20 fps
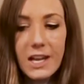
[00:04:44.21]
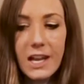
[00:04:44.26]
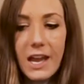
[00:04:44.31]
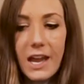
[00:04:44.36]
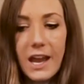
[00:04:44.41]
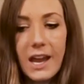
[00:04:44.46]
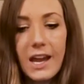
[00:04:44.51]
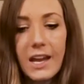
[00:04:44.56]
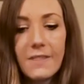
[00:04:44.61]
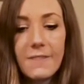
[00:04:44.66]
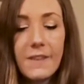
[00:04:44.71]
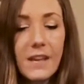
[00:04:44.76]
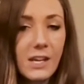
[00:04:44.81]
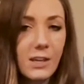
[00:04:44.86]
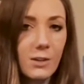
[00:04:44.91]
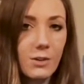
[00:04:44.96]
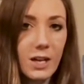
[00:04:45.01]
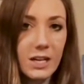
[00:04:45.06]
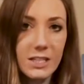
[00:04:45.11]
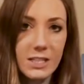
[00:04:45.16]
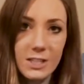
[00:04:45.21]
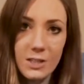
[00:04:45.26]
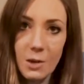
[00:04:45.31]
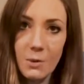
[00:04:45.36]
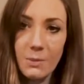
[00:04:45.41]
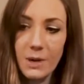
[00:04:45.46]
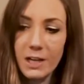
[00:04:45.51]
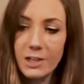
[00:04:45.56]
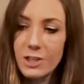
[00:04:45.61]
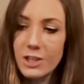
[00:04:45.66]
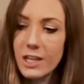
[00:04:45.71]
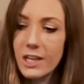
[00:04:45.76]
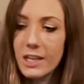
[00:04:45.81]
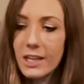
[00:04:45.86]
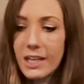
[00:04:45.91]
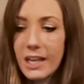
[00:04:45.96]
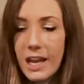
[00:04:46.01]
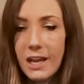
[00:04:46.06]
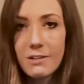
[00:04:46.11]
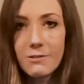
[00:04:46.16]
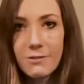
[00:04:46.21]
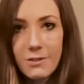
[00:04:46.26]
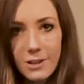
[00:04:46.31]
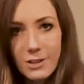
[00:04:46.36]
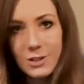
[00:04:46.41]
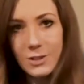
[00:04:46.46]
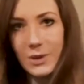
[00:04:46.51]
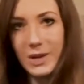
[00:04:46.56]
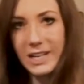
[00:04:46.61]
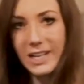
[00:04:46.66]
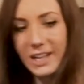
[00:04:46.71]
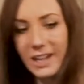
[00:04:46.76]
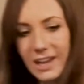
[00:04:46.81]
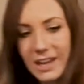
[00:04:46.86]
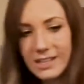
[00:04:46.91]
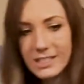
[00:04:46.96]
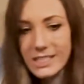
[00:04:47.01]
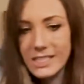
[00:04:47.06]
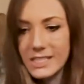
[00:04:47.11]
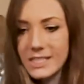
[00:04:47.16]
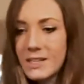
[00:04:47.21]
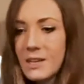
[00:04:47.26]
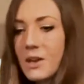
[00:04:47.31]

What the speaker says: And thank you guys so much again for joining us.